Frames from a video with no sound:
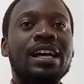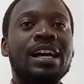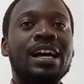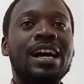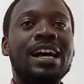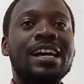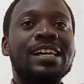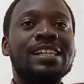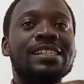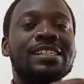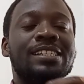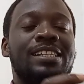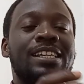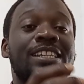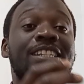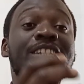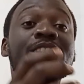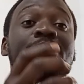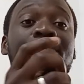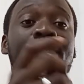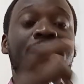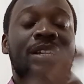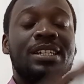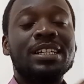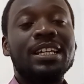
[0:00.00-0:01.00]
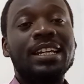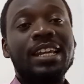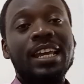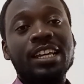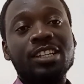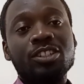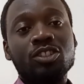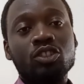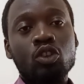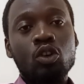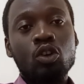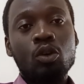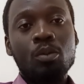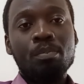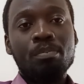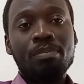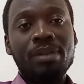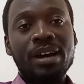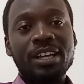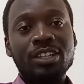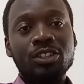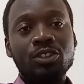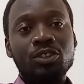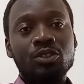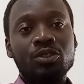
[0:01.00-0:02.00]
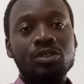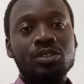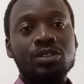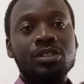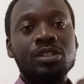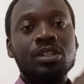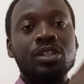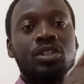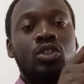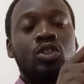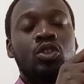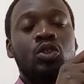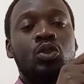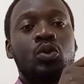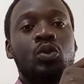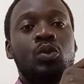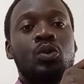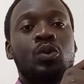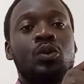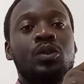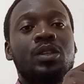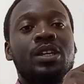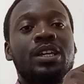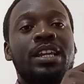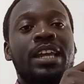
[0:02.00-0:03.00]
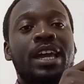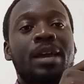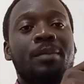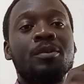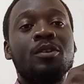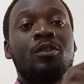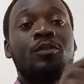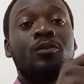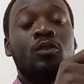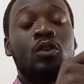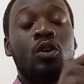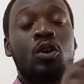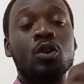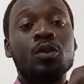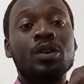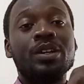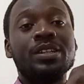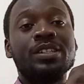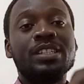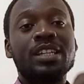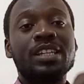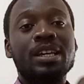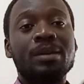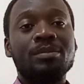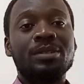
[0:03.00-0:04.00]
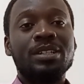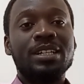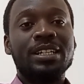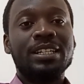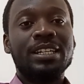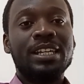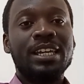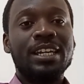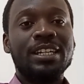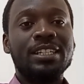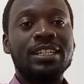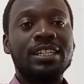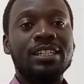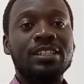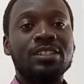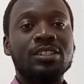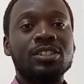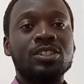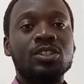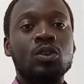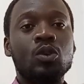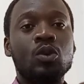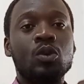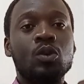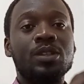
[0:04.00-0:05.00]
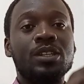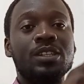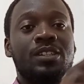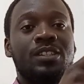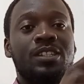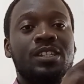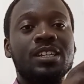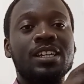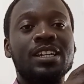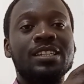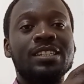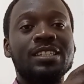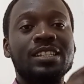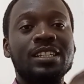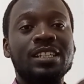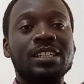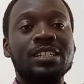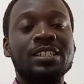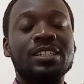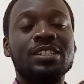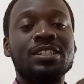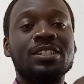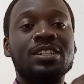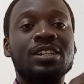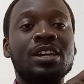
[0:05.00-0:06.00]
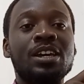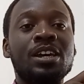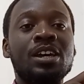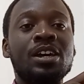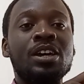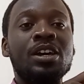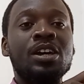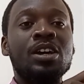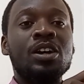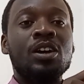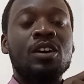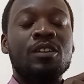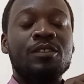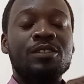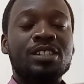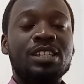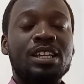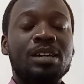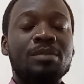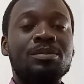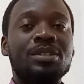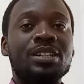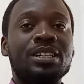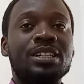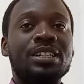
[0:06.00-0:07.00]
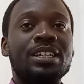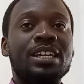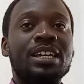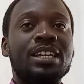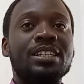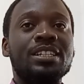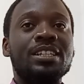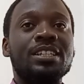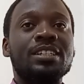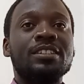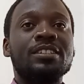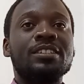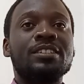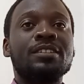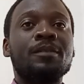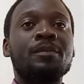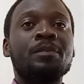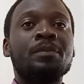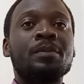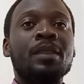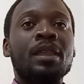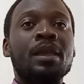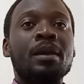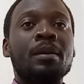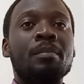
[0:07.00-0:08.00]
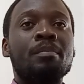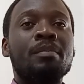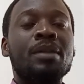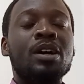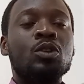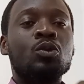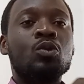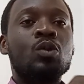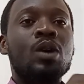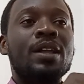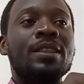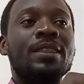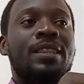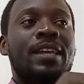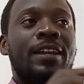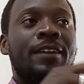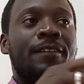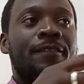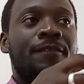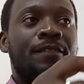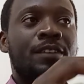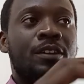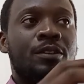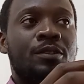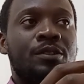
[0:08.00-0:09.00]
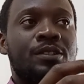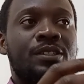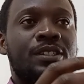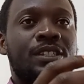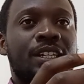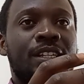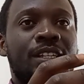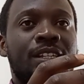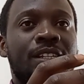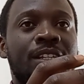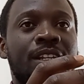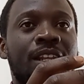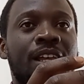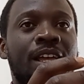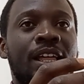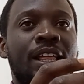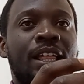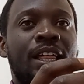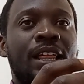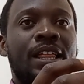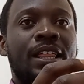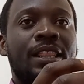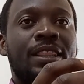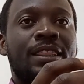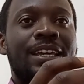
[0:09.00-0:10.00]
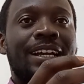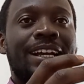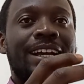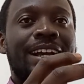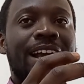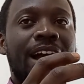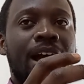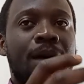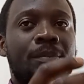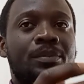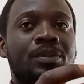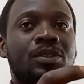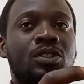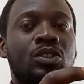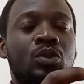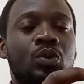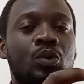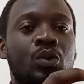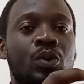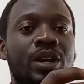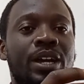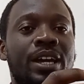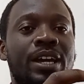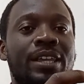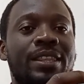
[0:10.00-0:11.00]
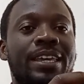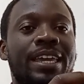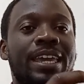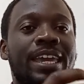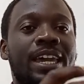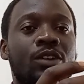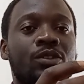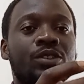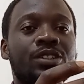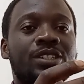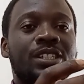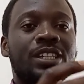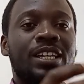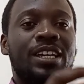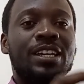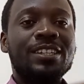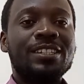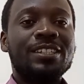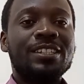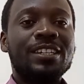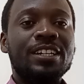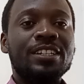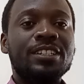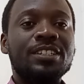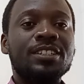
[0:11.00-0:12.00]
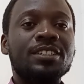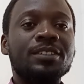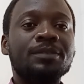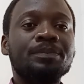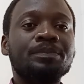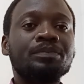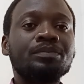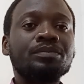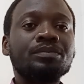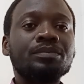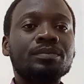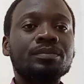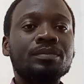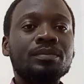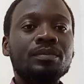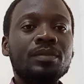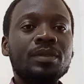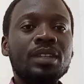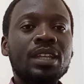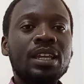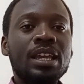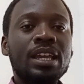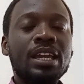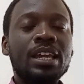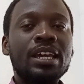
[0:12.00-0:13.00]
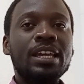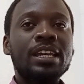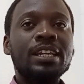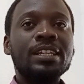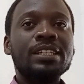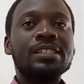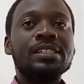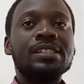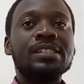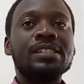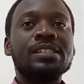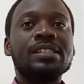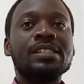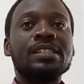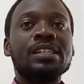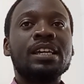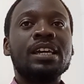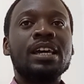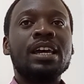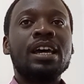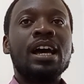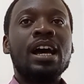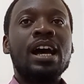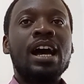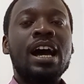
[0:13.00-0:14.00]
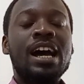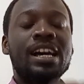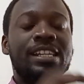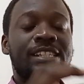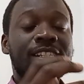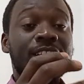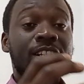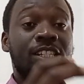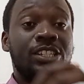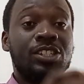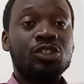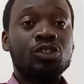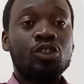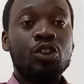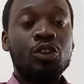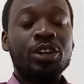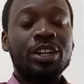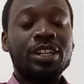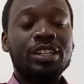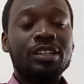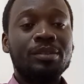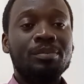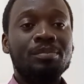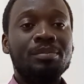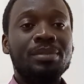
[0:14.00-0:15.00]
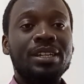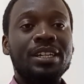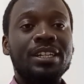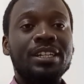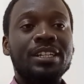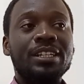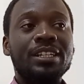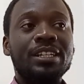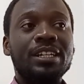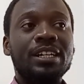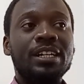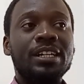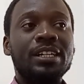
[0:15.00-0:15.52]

as a specialized companion to the Library of Congress subject headings or the CS list of subject headings, but one that fills in the gaps where the LCSH is has historically been